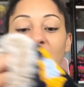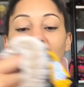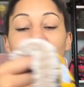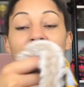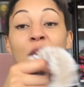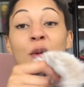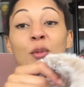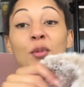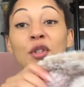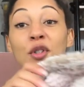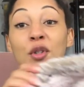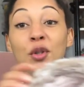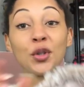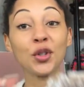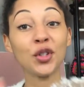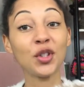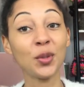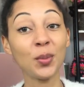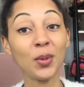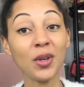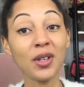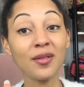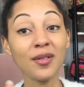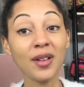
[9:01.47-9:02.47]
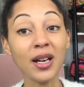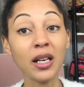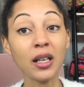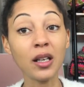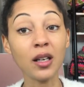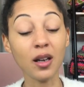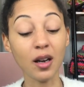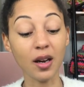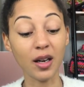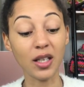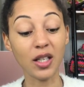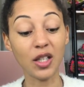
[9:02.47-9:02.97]
It would also be really
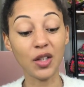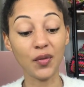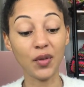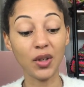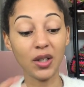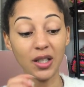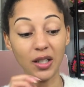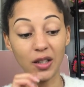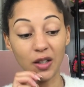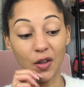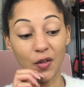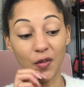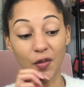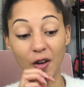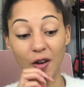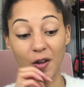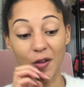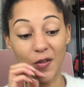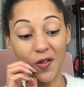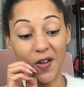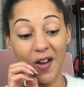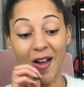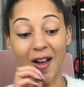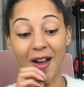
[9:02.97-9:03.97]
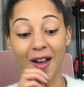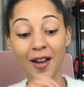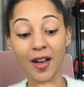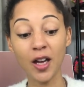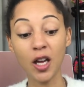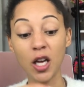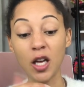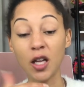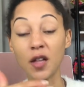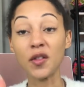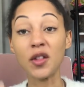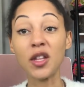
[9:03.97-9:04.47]
nice if you did the faux fur
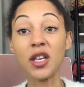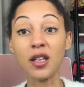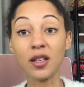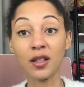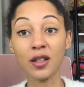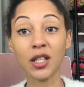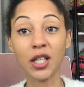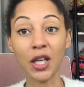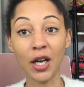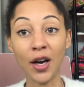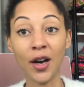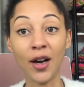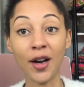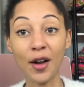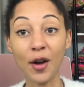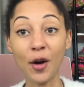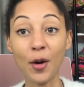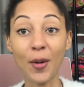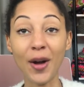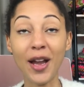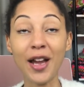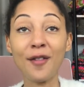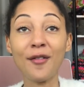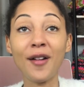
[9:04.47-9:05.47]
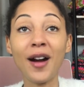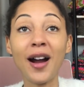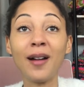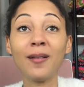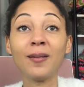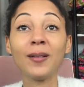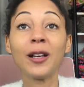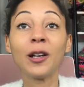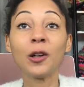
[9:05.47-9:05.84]
the entire way around.